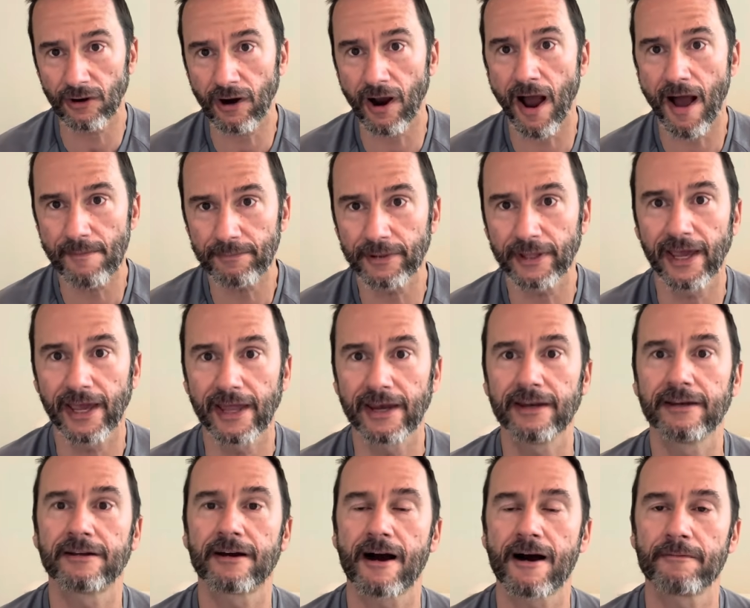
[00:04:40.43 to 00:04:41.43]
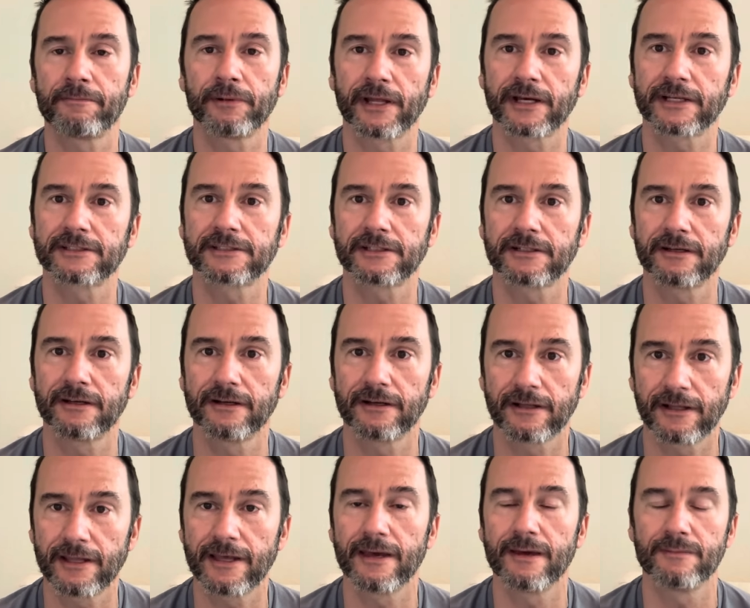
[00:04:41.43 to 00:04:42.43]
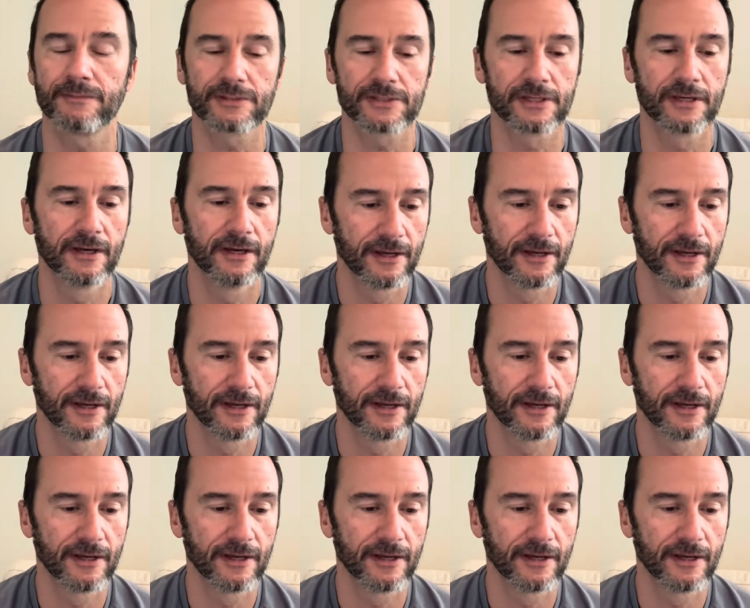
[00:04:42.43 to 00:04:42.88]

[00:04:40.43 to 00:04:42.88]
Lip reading: complicated, complex claims.